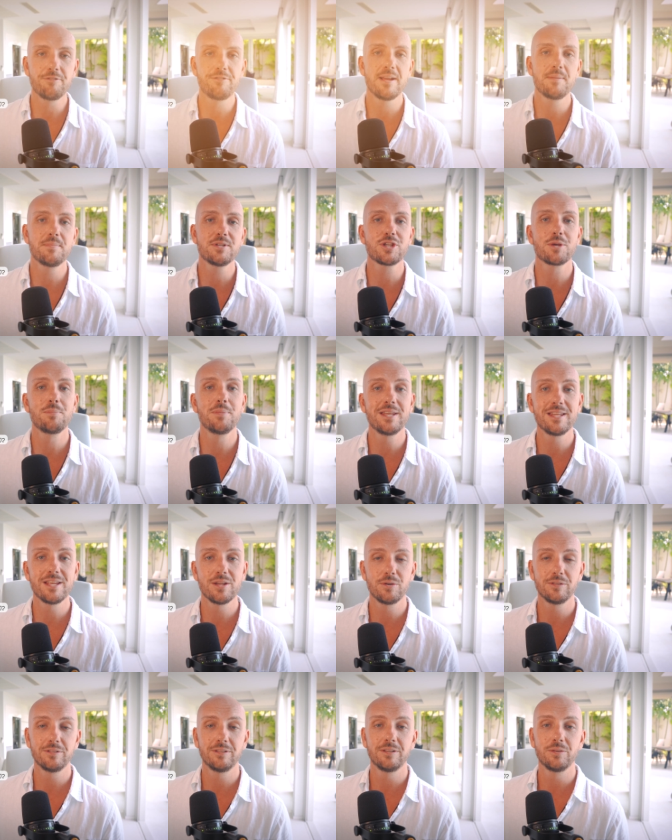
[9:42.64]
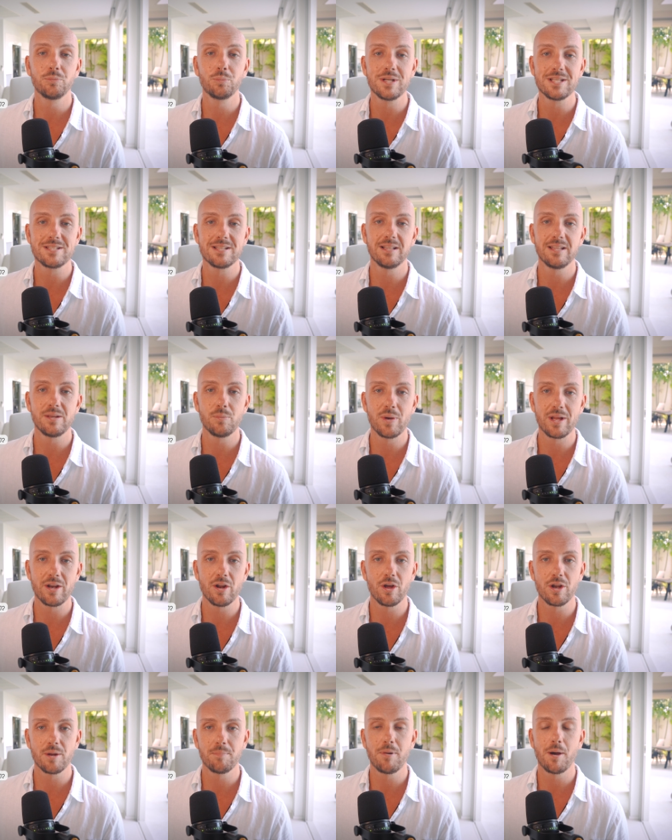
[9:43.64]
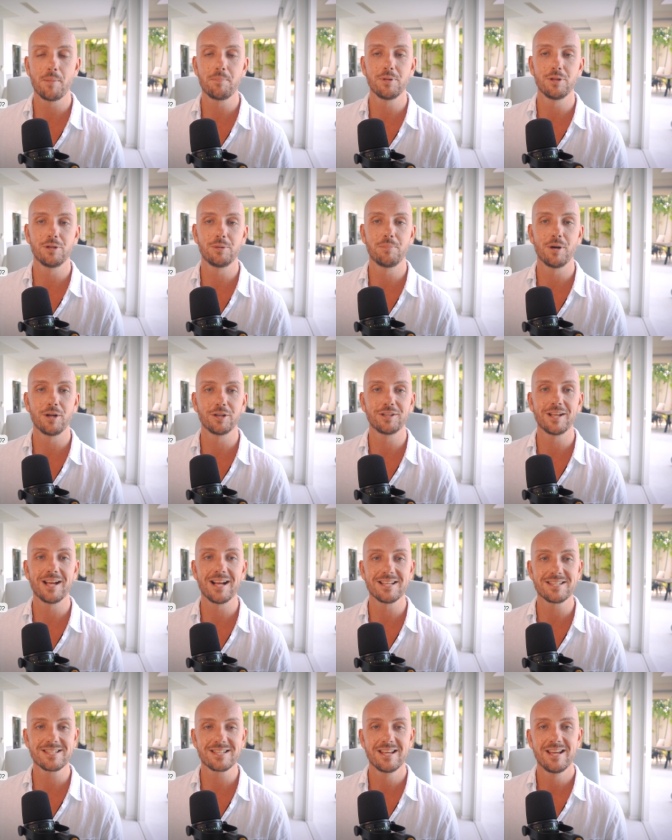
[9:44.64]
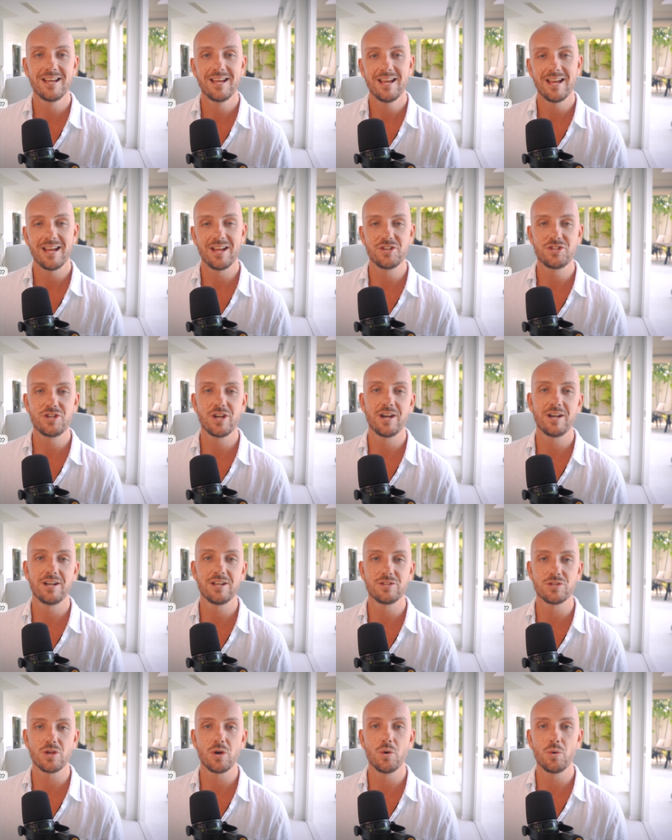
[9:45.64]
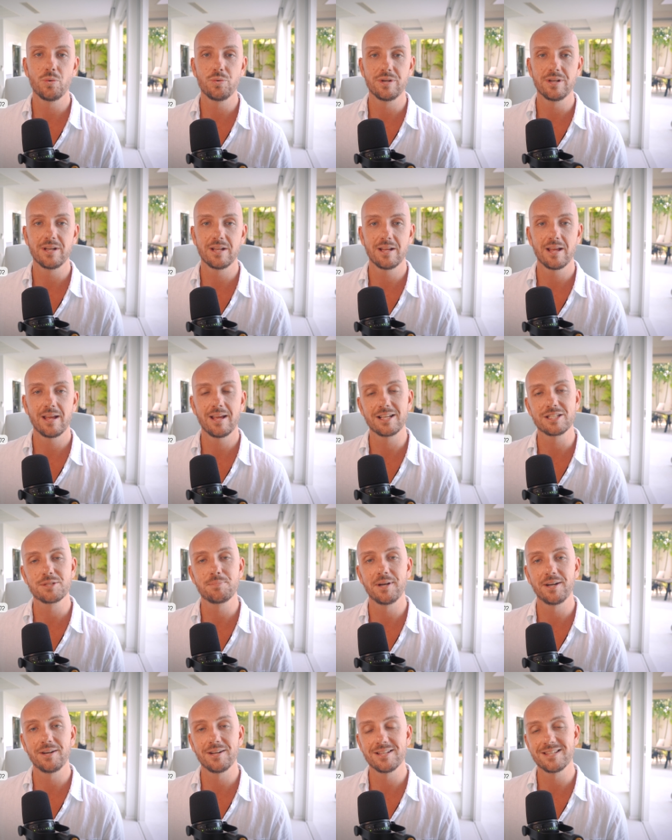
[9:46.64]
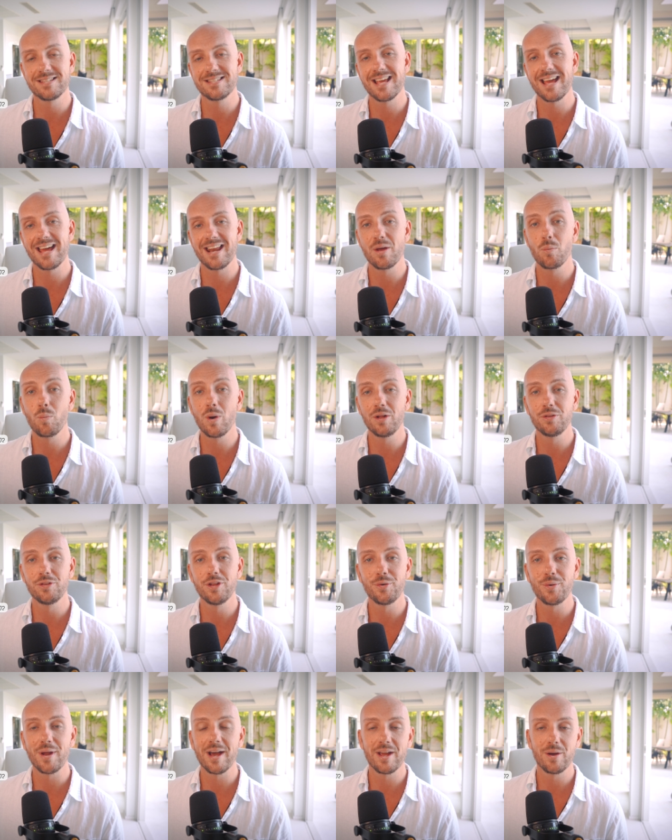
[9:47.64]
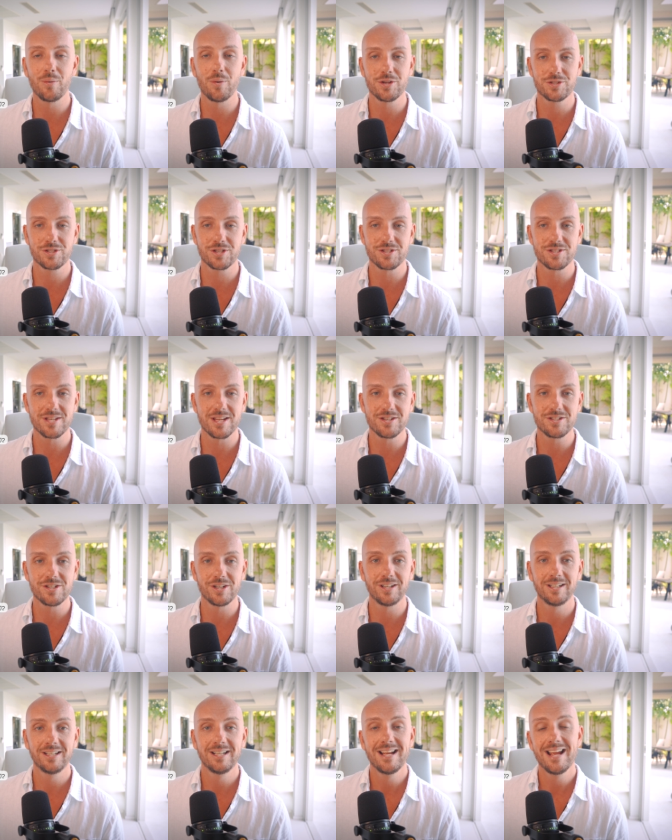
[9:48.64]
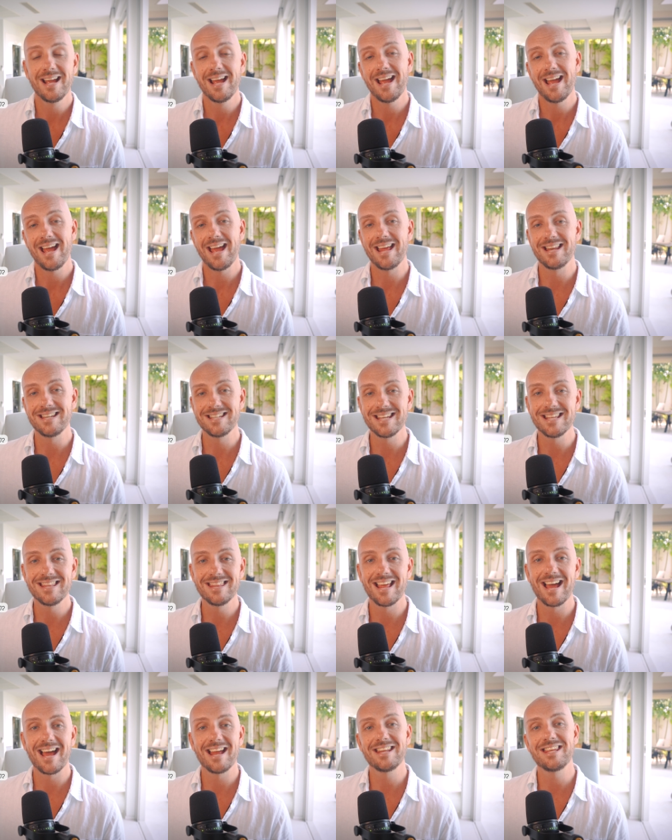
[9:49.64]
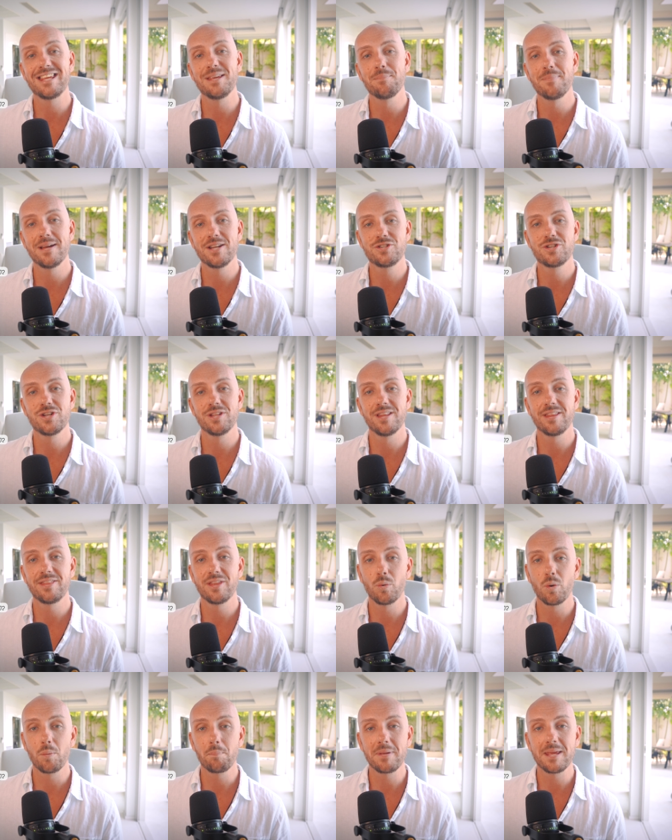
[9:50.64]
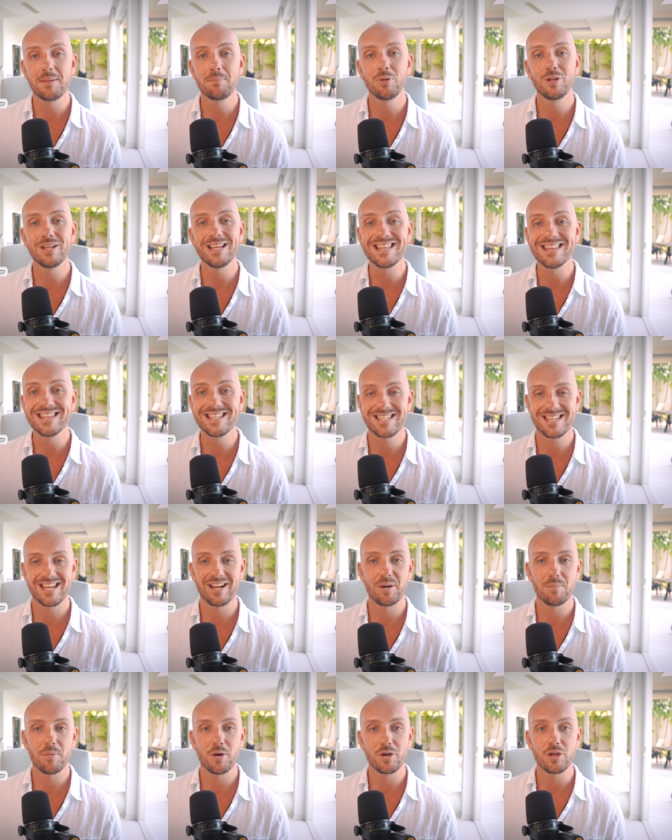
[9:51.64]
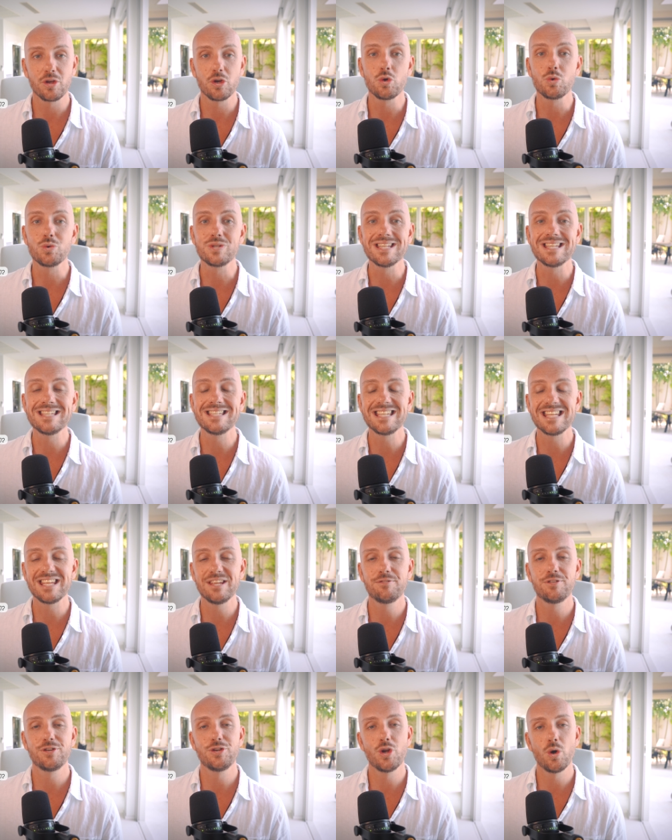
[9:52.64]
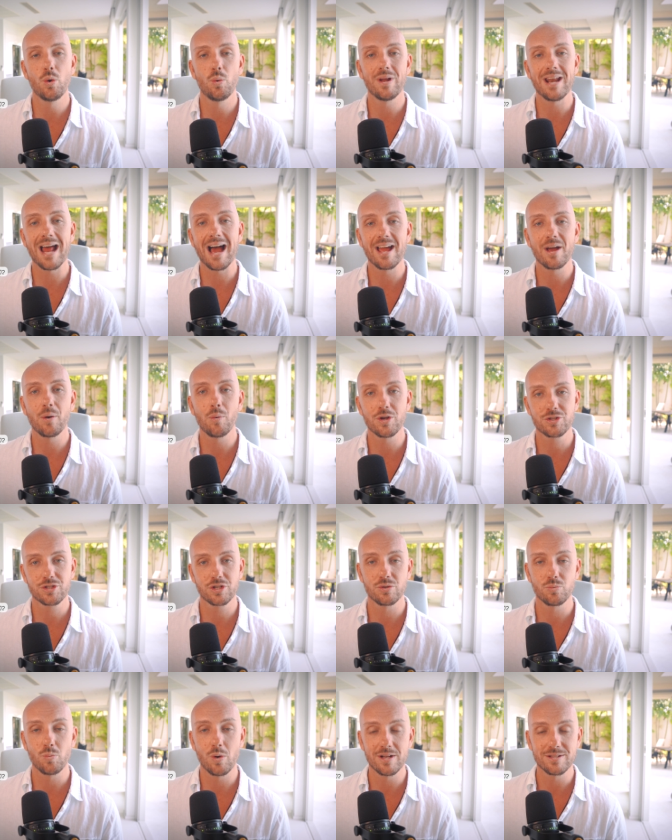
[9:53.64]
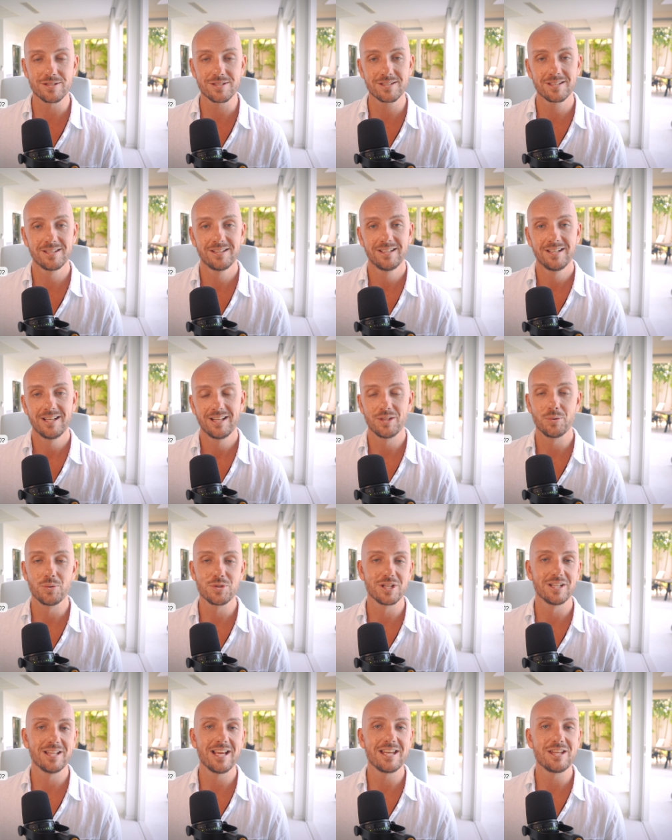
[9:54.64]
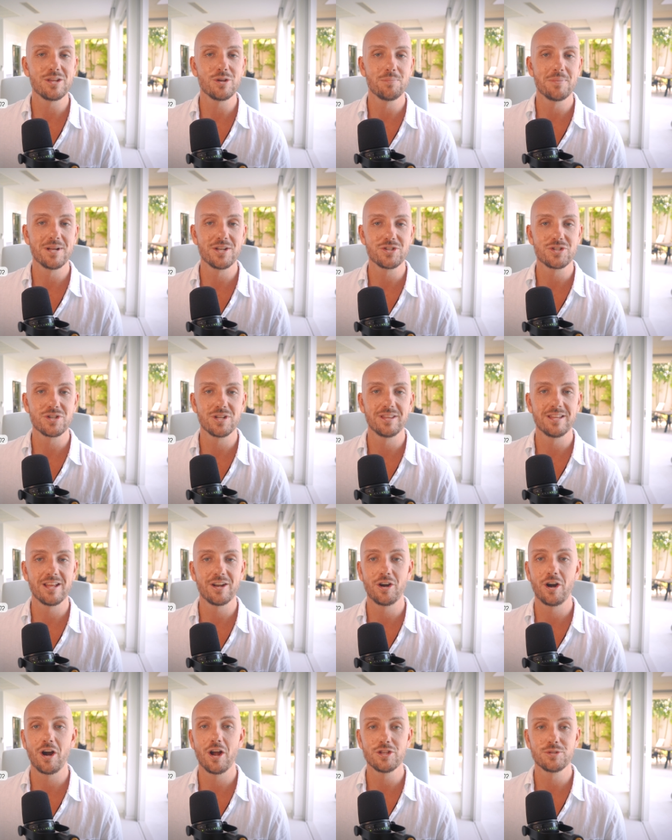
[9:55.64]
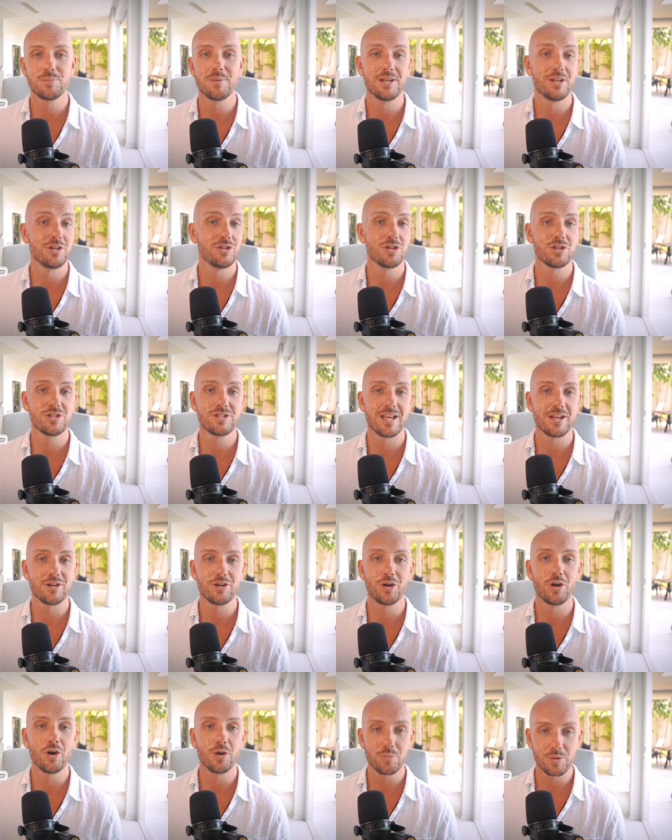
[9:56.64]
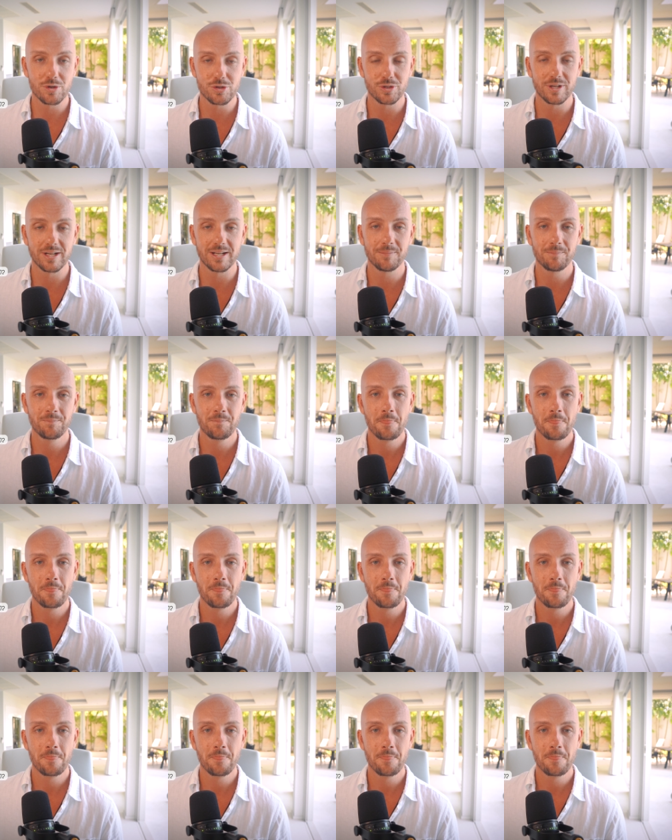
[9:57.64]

A famous comedian recently went on a popular podcast and shared his own experience at a well-known ayahuasca center. And in that, he mentioned that there were people in the ceremony who didn't even know what ayahuasca was. There was a lady who mentioned that her husband had just sent her on retreat.